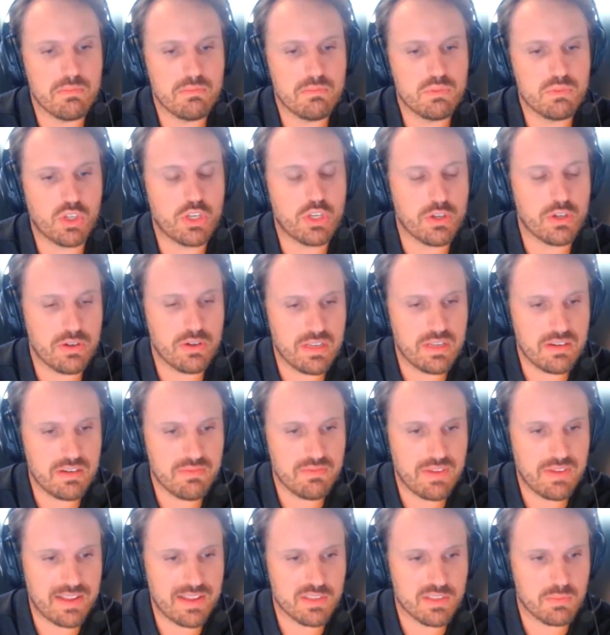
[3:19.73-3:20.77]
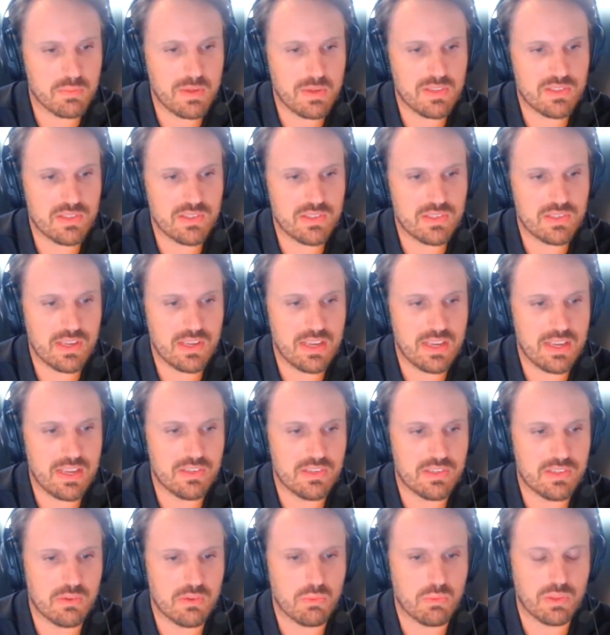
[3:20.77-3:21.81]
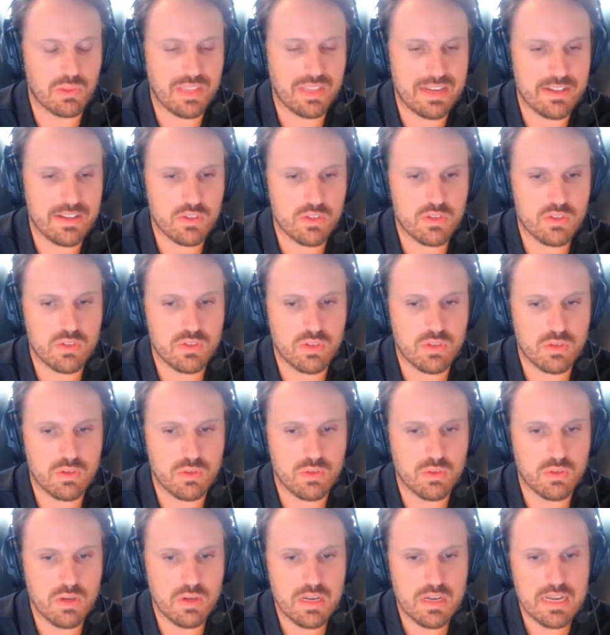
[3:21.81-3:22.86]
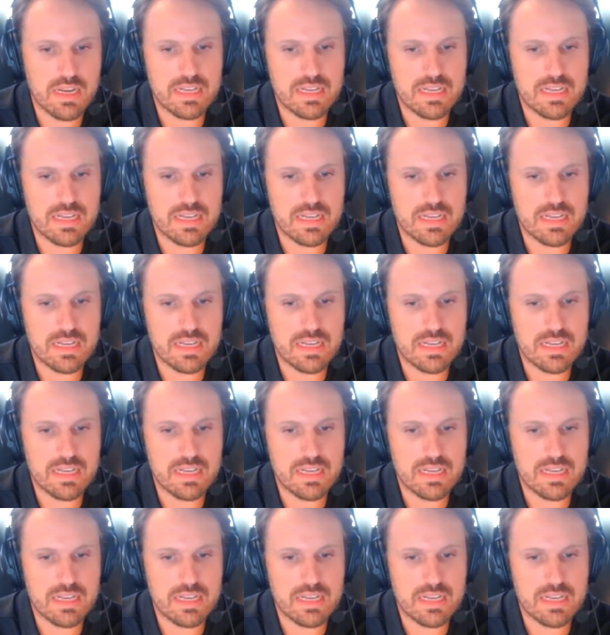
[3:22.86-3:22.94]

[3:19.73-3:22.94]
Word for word: security advancements as it relates to